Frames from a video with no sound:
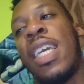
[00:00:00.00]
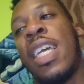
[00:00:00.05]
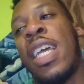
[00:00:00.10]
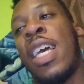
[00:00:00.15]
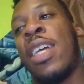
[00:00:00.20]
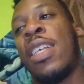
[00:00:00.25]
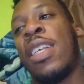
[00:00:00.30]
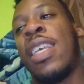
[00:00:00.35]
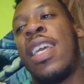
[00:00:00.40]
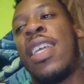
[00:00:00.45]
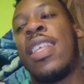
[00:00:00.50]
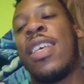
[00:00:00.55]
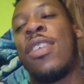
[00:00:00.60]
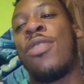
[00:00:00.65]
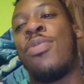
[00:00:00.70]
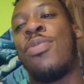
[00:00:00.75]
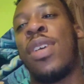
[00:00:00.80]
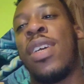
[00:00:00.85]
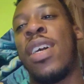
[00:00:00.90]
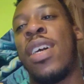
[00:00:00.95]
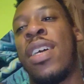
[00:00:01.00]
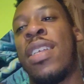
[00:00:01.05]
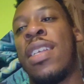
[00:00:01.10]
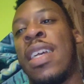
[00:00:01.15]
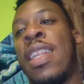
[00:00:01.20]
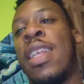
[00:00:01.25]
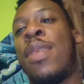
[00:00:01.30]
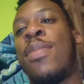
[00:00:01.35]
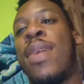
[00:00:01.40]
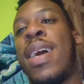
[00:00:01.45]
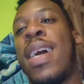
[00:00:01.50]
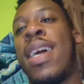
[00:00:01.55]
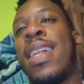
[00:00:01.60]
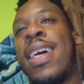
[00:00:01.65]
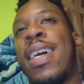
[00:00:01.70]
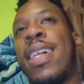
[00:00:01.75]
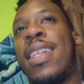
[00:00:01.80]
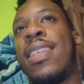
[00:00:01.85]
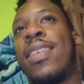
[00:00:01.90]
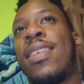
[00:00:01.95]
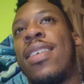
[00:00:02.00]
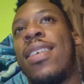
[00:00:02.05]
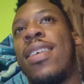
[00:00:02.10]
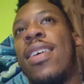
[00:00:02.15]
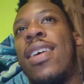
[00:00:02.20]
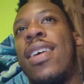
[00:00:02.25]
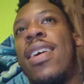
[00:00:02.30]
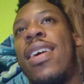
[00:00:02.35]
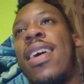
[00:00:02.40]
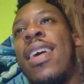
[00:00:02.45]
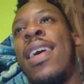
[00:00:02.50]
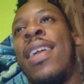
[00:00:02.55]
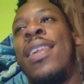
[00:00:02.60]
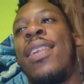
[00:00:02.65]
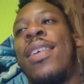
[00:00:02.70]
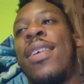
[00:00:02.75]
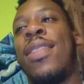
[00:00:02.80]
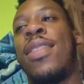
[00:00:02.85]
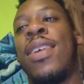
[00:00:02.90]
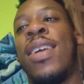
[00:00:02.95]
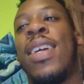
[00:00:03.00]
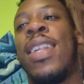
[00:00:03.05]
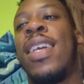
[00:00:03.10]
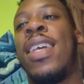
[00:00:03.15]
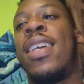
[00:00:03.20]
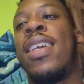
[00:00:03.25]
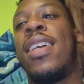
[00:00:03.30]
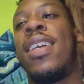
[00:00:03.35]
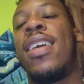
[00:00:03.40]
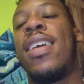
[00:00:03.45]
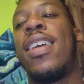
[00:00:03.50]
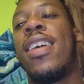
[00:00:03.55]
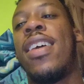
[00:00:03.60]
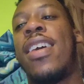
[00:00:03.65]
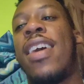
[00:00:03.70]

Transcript: and I say this because anybody that's under 30,